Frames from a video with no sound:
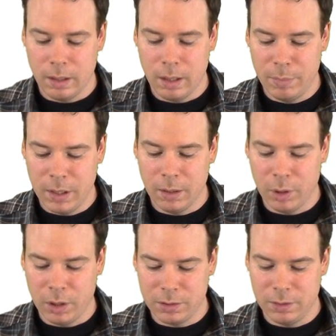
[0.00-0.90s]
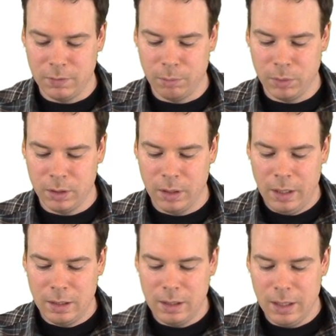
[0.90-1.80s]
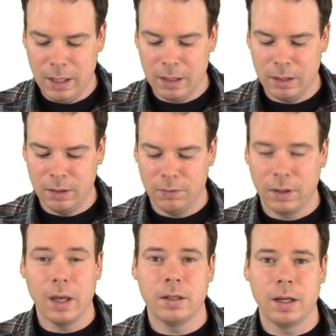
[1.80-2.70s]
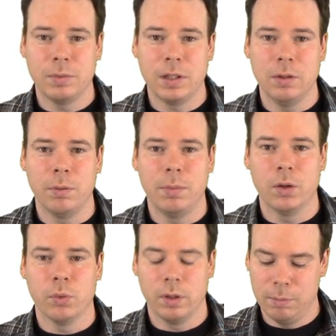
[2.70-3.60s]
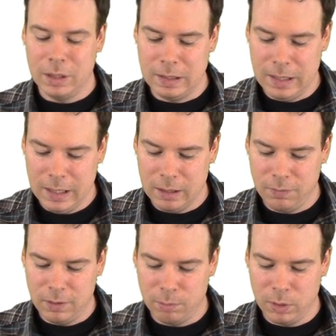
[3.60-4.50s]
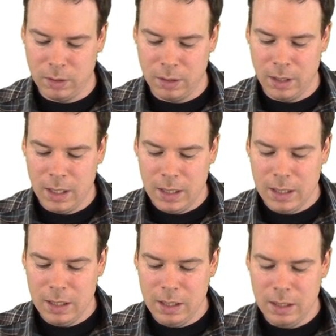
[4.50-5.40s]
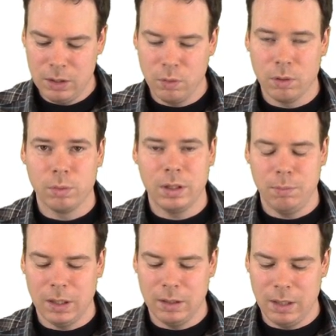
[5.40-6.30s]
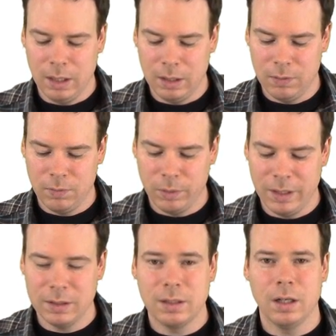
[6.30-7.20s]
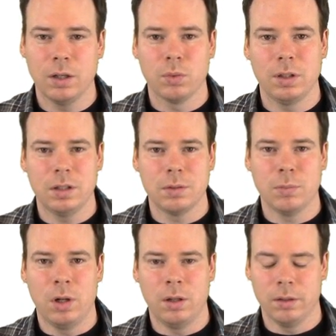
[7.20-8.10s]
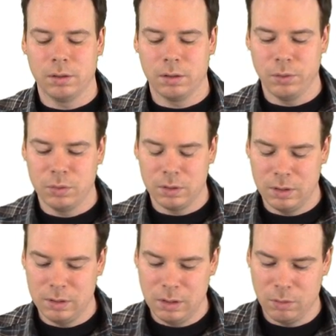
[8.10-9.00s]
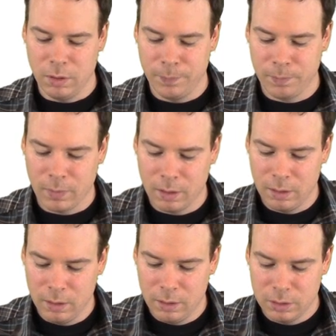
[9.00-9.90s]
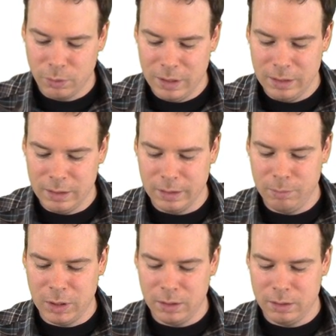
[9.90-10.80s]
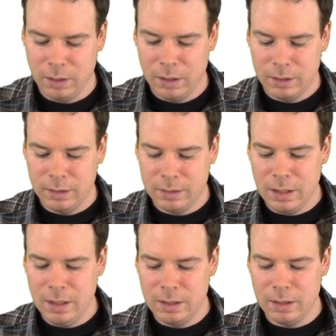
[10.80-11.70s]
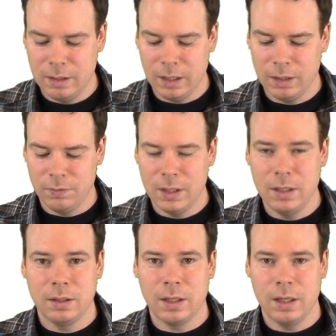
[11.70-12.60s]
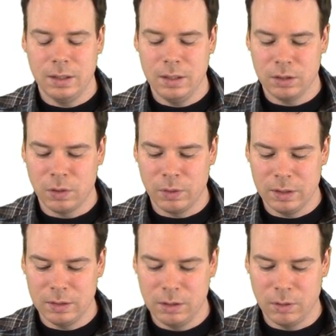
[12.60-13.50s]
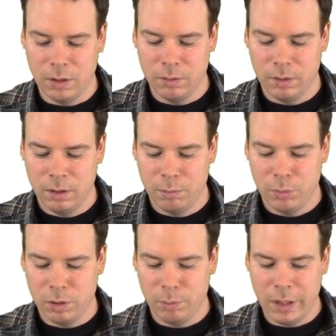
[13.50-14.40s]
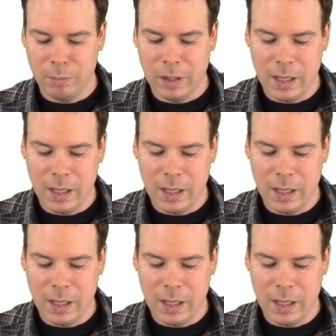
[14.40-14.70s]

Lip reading: a big positive number. Negative k times t would be a really big negative number. E to a really big negative, well, that's getting really small, close to 0. So in the limit, this e to the negative kt is going to 0, multiplied by